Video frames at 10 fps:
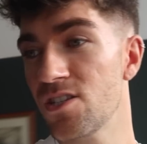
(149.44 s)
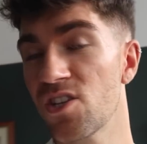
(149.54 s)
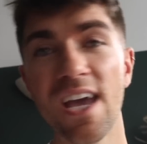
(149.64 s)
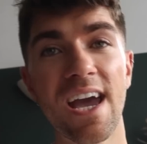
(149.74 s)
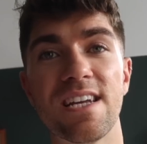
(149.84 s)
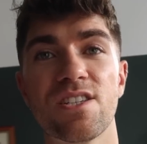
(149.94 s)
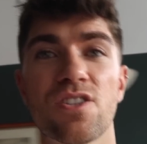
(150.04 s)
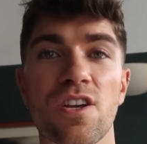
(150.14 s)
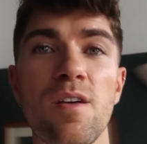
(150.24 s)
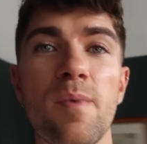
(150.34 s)
So yeah, it's
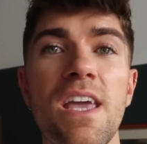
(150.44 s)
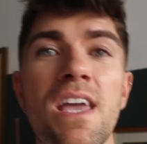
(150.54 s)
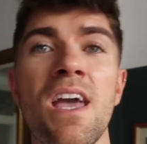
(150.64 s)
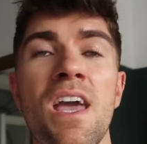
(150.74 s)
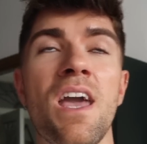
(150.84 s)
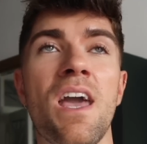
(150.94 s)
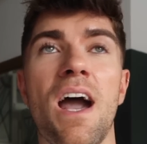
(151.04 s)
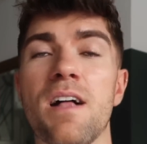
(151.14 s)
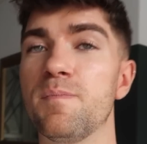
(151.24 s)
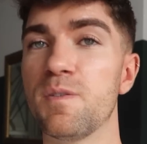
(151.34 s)
just gonna be,
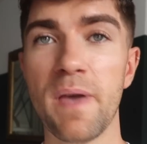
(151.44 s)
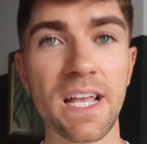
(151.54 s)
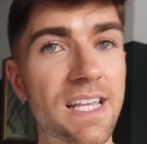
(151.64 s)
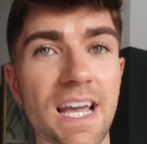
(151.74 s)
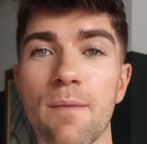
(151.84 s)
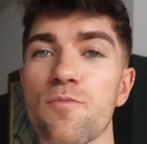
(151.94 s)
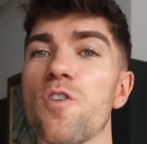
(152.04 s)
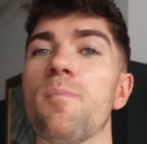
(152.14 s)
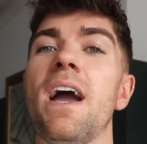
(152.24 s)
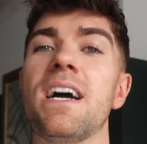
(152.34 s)
I'll just pick the
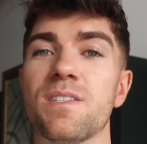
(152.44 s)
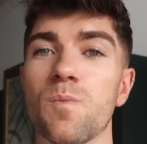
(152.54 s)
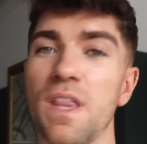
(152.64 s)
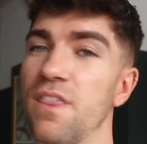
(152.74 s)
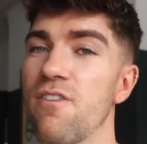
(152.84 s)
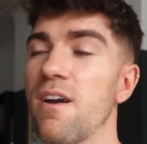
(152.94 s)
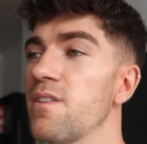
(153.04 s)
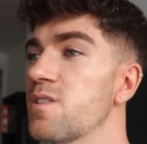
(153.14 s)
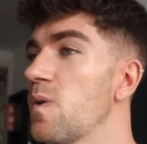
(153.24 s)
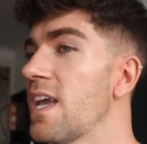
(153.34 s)
camera up as and when
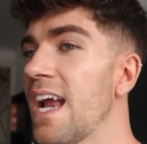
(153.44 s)
throughout this week.